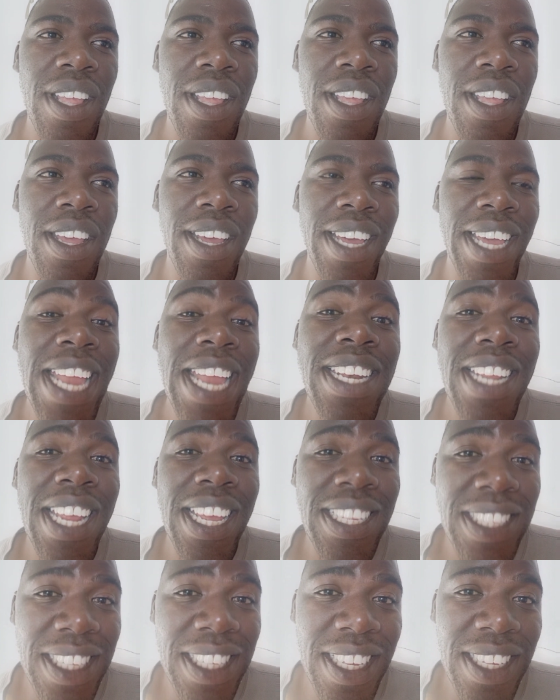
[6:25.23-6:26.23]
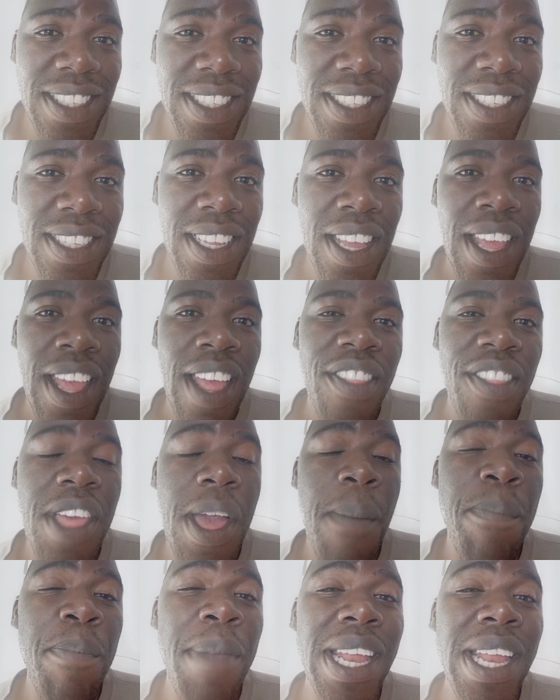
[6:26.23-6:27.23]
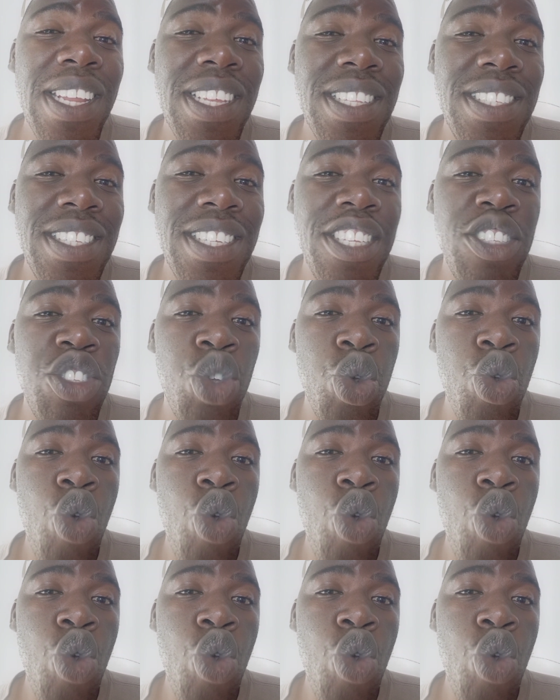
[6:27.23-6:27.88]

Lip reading: renders it the ability to